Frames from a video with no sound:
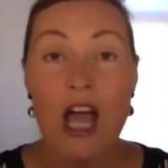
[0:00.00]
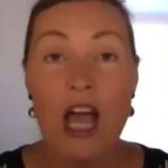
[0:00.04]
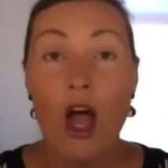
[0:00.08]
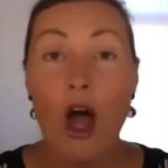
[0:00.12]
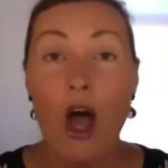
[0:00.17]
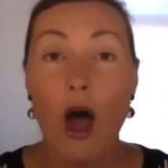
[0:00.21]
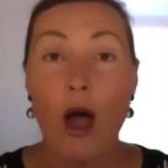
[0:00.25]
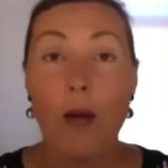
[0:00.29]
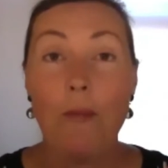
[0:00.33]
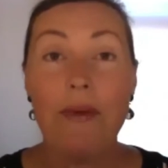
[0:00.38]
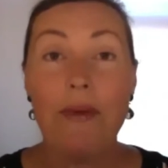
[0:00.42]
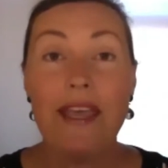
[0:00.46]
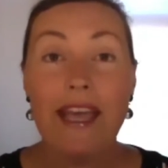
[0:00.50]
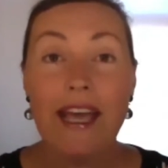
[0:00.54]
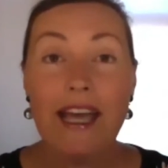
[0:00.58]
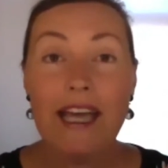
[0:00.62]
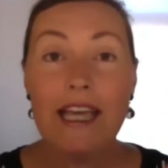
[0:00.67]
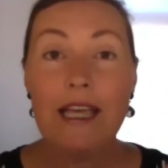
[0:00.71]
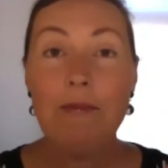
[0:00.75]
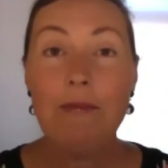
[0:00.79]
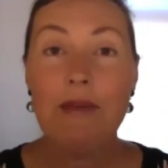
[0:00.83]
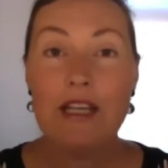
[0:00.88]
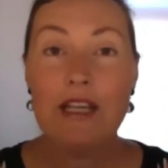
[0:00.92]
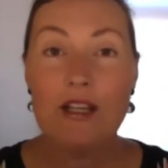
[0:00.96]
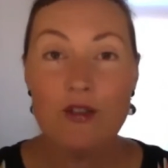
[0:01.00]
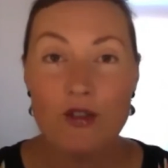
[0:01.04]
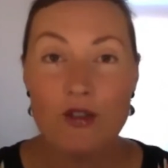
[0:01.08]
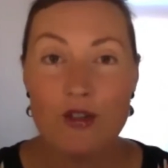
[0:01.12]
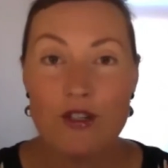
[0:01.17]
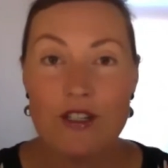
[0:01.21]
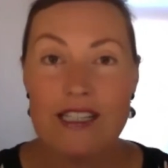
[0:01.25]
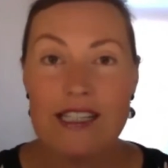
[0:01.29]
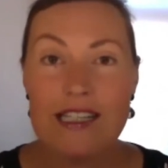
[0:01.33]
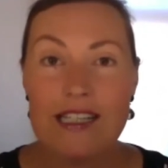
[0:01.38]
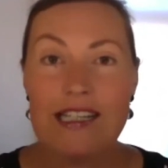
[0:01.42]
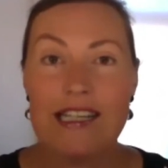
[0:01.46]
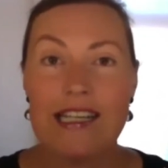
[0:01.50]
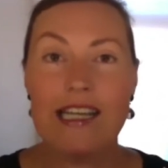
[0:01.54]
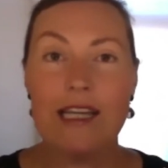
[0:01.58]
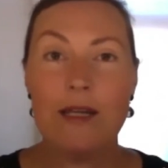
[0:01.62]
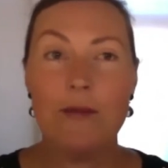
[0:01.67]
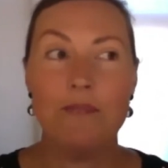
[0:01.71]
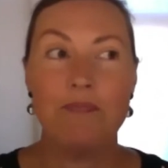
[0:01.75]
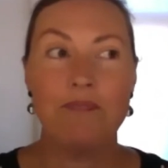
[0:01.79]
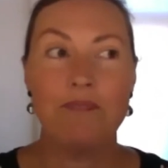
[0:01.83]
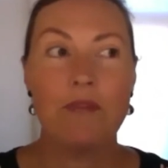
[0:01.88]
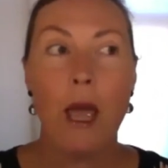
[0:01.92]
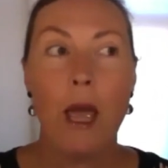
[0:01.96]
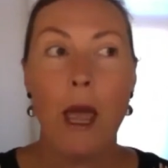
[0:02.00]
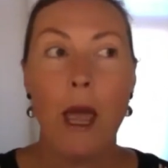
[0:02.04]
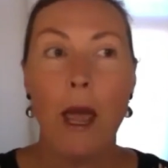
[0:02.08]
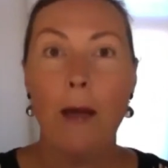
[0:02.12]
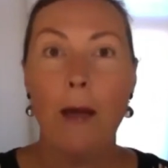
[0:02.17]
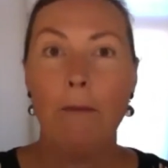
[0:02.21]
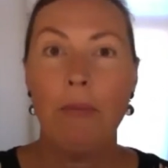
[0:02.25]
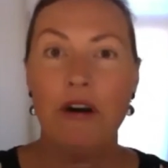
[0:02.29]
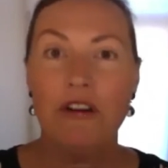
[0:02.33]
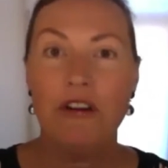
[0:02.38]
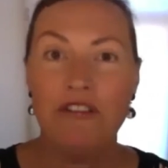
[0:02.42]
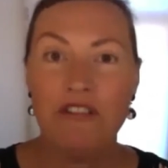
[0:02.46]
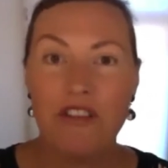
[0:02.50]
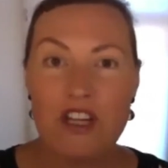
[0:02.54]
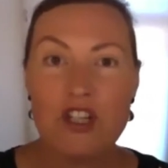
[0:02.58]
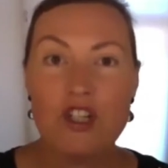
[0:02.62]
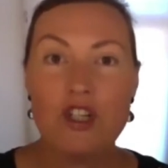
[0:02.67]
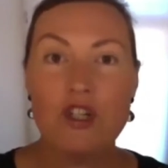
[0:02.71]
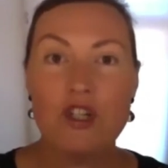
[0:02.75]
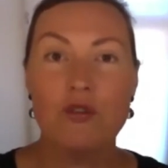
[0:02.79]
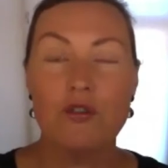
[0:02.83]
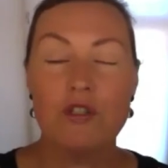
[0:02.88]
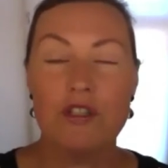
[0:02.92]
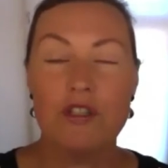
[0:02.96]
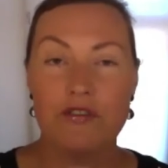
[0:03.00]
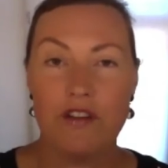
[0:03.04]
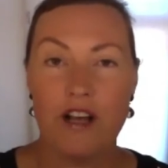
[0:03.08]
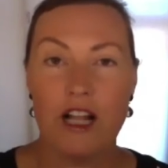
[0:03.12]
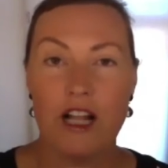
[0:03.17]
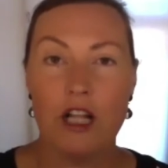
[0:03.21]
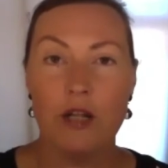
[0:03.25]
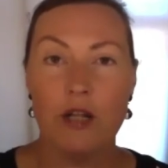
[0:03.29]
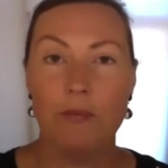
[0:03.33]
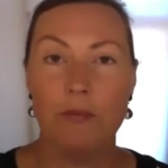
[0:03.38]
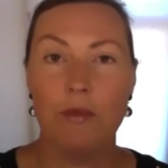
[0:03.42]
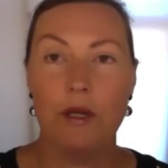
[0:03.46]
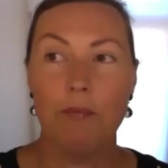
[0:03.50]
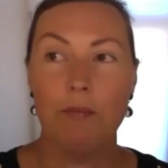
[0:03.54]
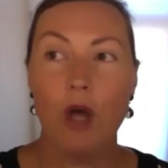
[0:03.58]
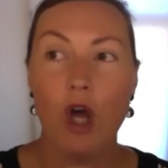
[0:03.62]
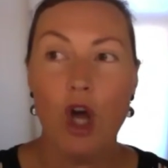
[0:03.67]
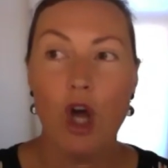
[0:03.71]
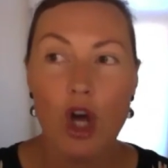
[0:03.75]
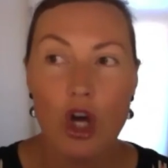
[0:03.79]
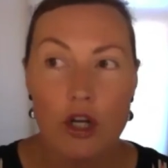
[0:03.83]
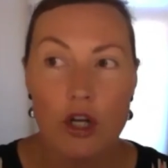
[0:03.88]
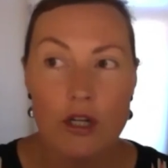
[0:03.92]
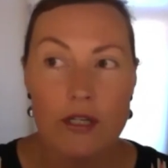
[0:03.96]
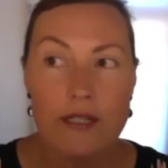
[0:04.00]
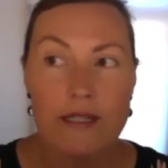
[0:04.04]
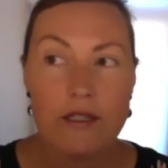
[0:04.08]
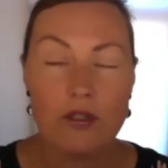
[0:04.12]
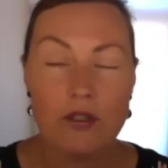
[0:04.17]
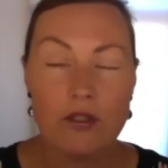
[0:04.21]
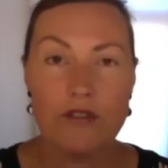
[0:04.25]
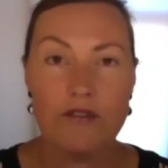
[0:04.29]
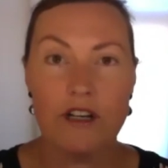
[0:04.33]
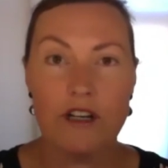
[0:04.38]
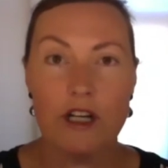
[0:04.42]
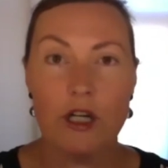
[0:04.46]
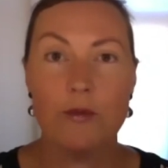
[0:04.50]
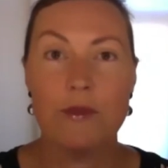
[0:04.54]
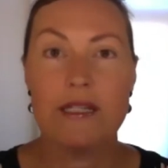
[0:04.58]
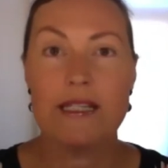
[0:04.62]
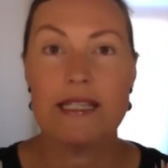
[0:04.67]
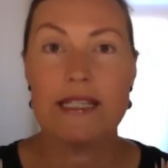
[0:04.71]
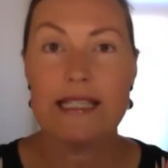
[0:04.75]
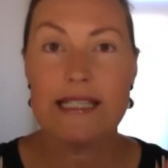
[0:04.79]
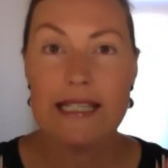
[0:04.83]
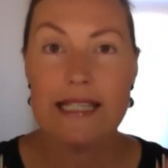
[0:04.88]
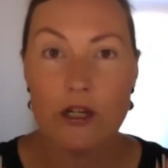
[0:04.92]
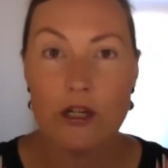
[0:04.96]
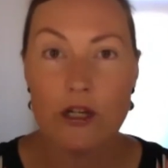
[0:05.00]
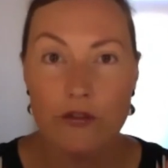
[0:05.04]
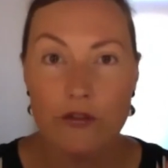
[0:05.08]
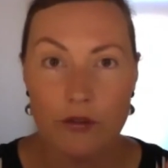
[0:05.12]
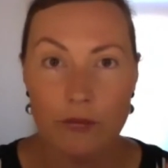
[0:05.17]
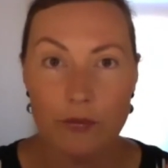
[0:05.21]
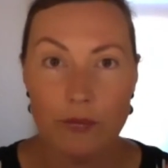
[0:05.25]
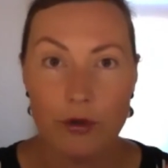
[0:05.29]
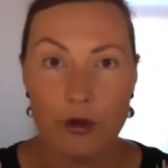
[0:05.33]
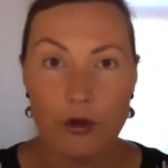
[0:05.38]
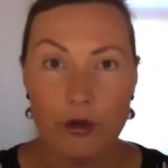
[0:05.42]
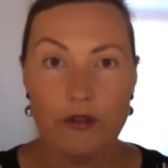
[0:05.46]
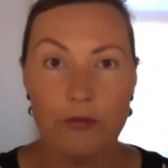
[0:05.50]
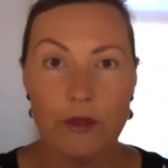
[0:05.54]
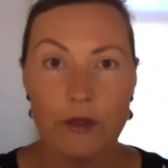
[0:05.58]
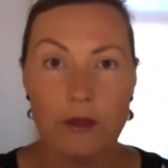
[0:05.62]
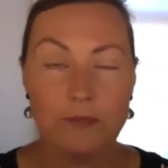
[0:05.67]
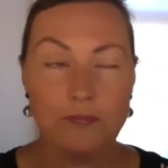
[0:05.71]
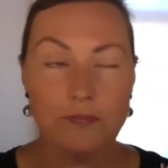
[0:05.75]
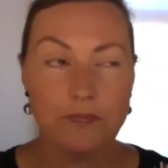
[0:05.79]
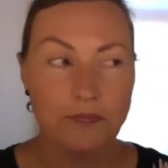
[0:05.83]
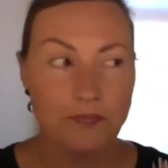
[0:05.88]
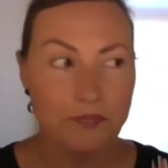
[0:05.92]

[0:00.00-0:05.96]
I became interested in professional development, personal development, self-improvement,